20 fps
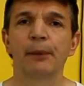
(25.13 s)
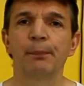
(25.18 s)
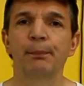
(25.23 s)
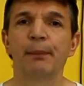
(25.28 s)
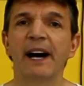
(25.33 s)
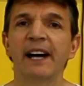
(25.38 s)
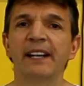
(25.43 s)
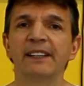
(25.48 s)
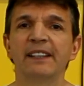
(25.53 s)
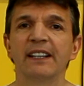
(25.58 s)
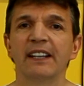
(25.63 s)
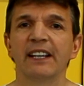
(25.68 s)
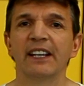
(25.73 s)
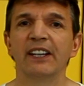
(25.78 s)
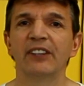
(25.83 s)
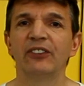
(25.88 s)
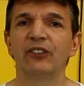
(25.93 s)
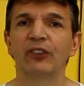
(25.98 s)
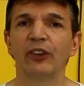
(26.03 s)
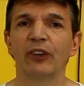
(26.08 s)
Mine
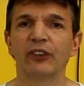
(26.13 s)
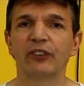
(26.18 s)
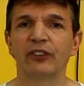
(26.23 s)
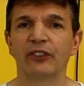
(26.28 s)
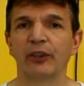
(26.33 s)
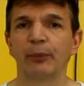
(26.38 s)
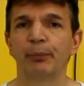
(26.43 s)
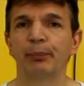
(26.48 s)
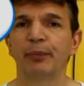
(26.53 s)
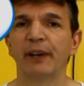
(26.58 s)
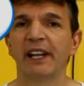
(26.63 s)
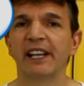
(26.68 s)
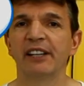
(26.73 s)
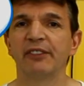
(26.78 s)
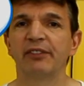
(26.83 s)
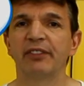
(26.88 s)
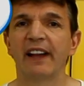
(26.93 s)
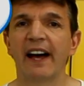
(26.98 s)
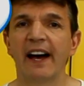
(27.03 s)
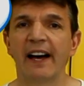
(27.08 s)
is just
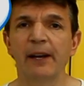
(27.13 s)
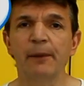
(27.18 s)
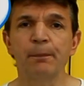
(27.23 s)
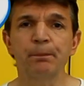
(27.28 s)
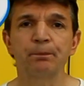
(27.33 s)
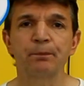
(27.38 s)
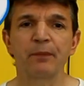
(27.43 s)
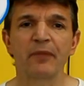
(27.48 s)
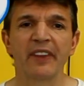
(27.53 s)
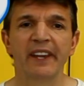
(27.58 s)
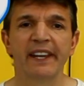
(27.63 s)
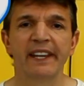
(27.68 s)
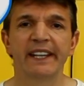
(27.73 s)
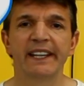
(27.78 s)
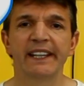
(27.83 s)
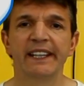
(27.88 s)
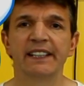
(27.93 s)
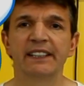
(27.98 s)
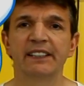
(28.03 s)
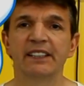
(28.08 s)
plain flour,
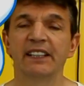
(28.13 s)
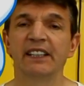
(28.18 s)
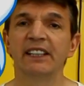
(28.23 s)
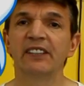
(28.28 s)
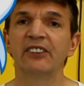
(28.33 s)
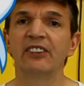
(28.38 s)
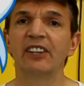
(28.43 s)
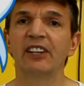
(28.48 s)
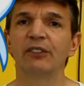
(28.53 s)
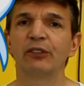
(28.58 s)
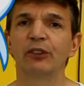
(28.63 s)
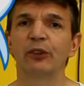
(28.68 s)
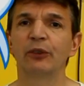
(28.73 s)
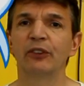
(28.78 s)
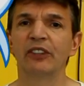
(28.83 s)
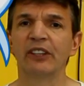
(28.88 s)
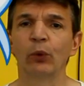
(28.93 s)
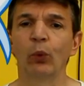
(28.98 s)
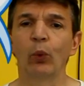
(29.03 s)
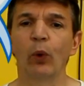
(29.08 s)
and instead of
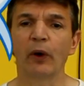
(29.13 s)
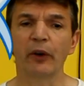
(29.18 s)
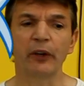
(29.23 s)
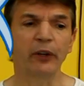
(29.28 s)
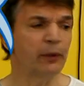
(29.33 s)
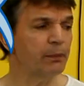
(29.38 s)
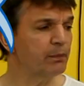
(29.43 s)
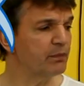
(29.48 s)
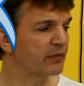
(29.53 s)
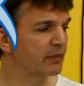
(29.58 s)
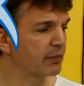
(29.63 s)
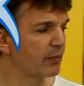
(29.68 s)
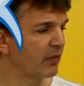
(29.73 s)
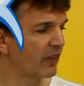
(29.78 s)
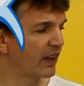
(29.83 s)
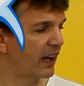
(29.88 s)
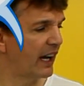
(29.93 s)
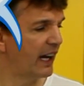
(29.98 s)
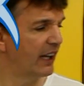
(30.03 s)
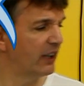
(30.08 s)
using water,
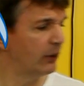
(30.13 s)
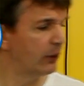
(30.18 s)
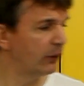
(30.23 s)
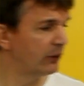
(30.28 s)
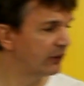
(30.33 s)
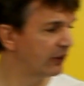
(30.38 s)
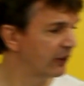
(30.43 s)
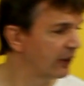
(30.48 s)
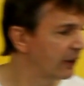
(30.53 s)
I use